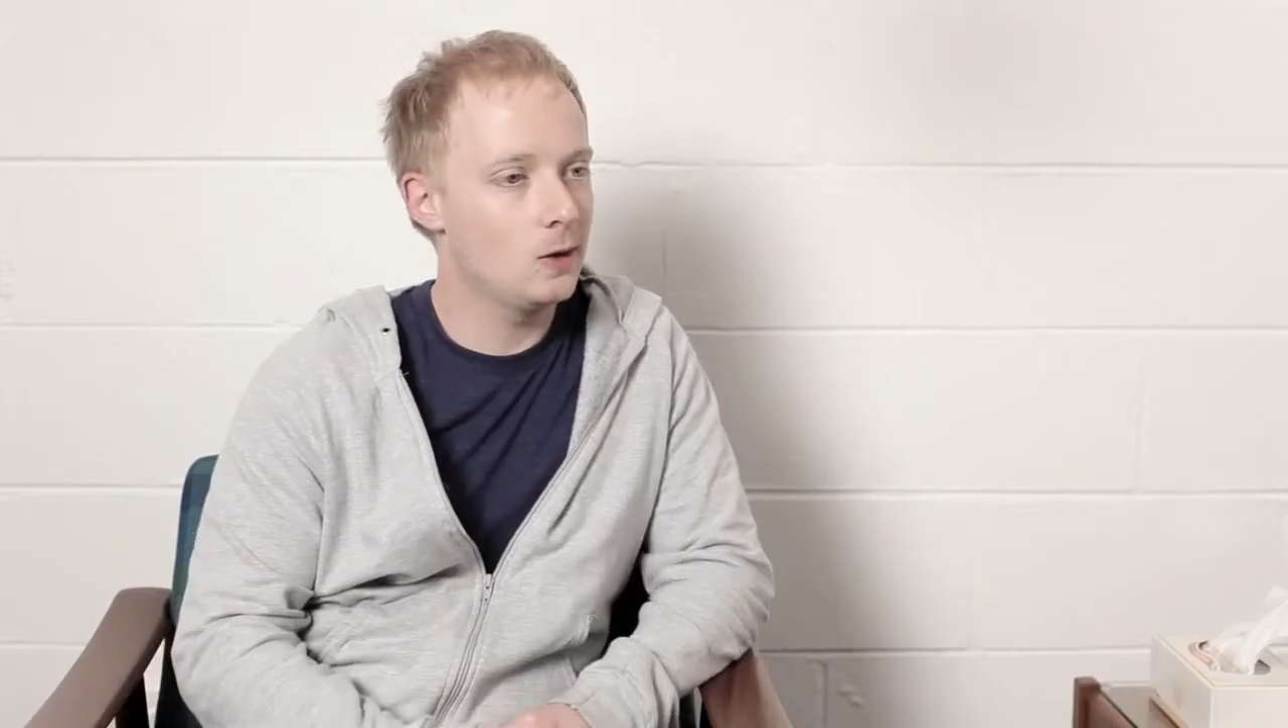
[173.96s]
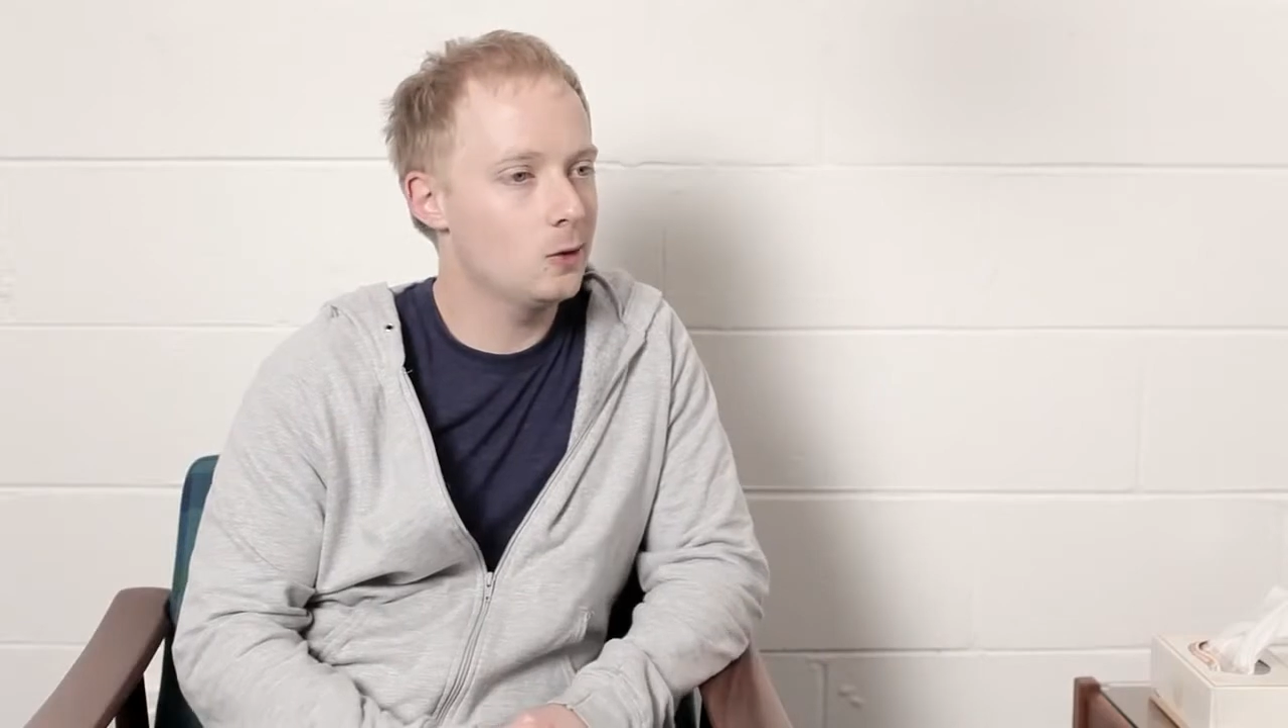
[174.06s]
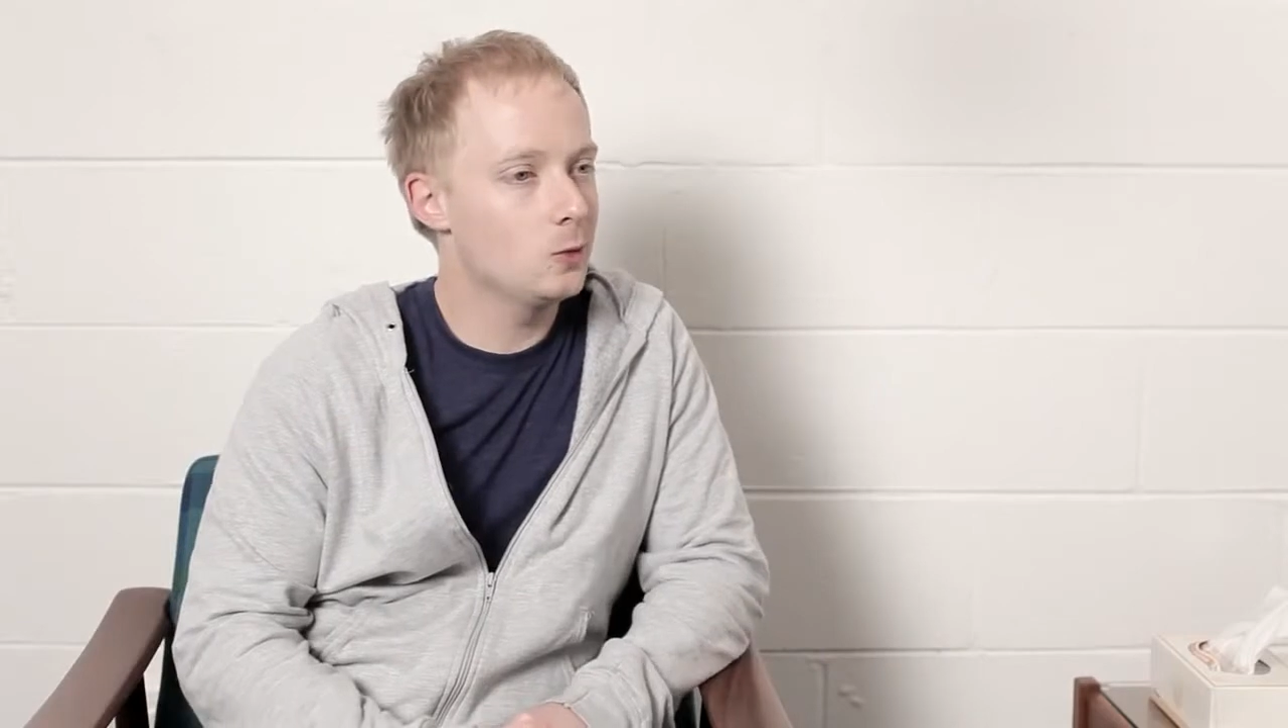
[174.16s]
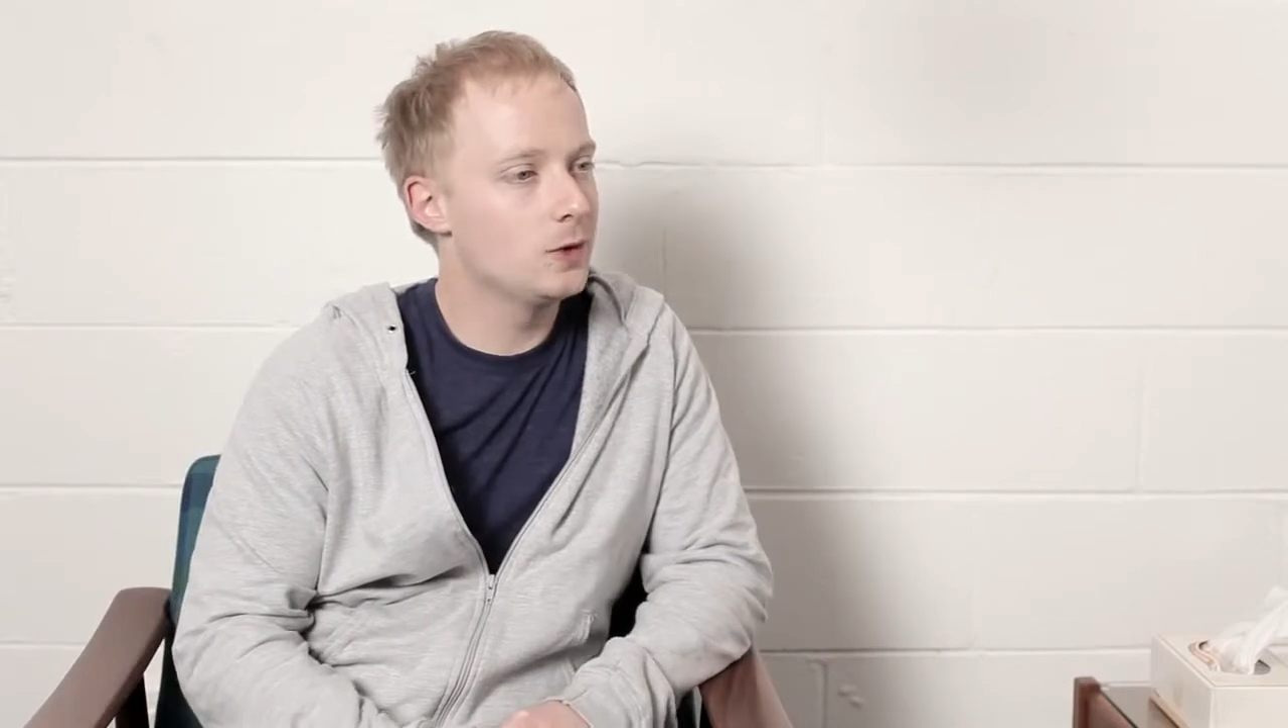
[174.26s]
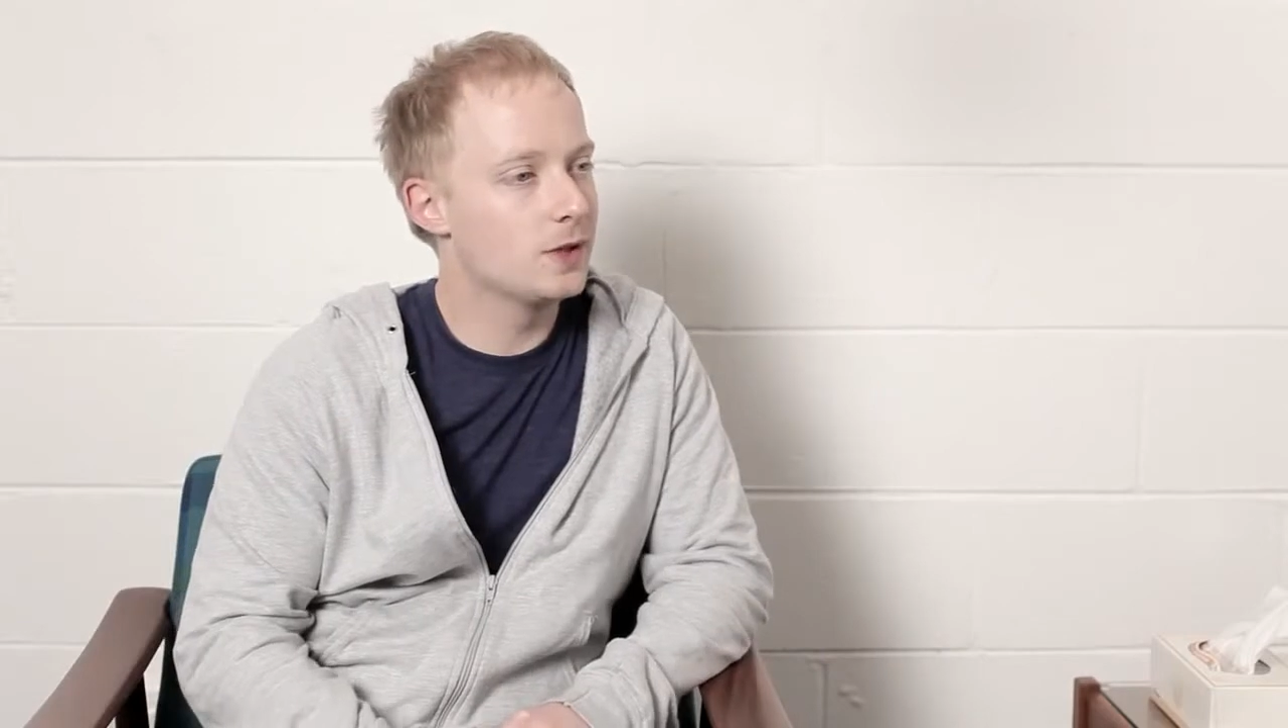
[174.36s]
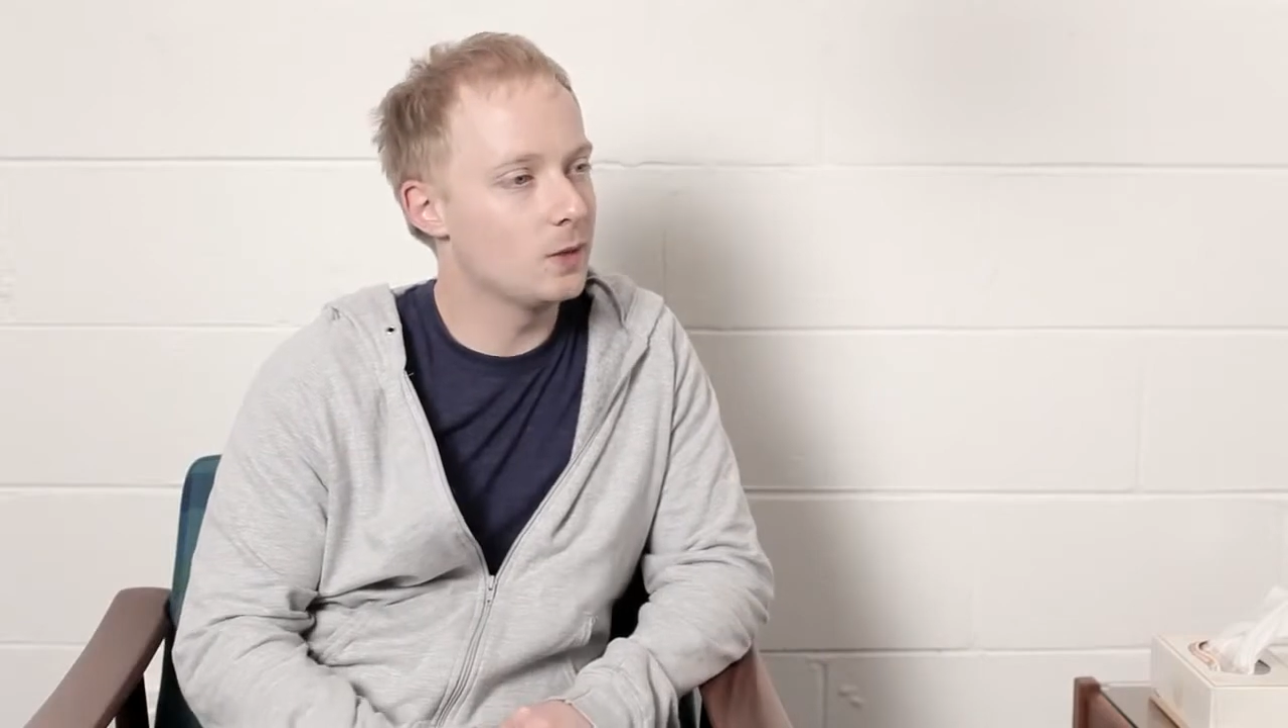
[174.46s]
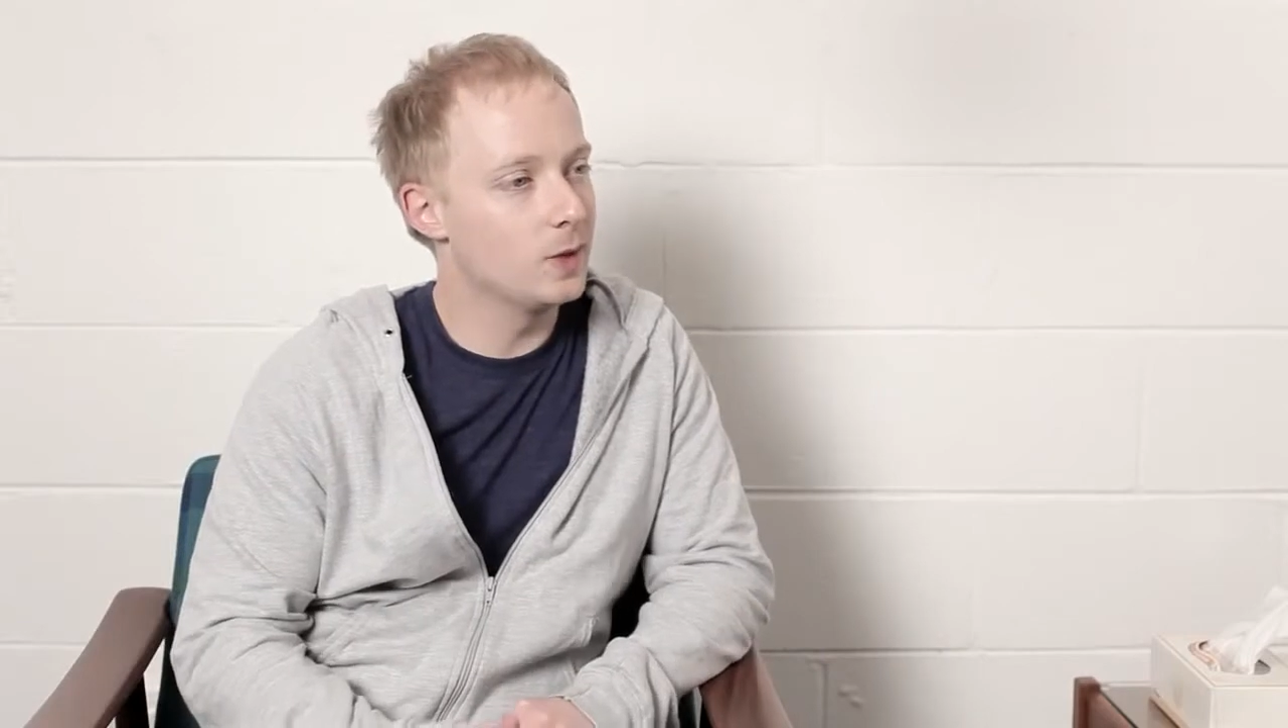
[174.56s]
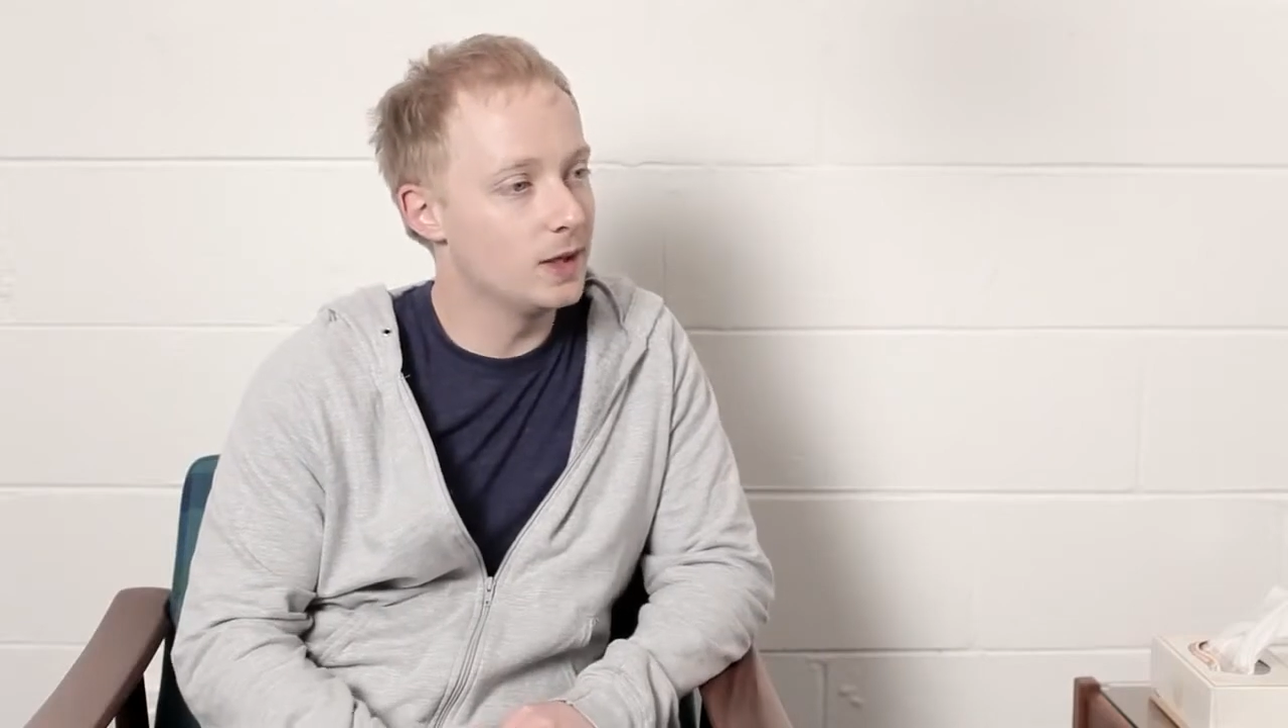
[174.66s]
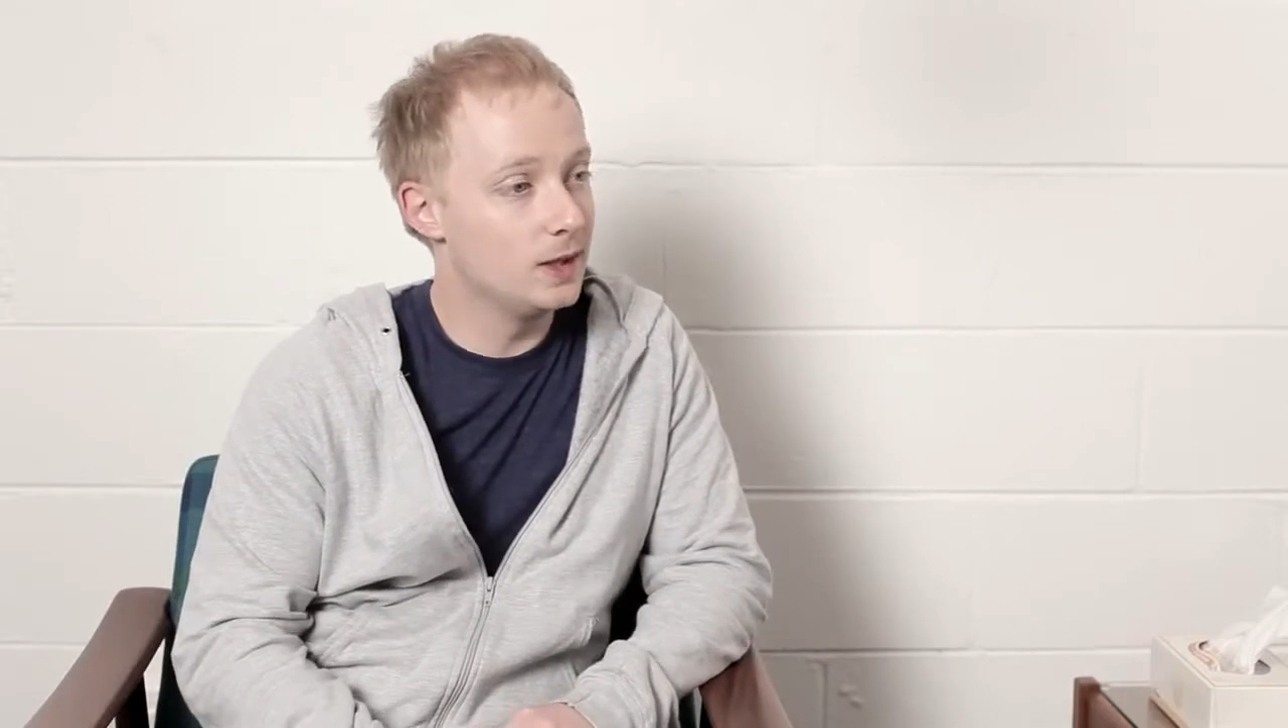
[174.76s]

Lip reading: How long would someone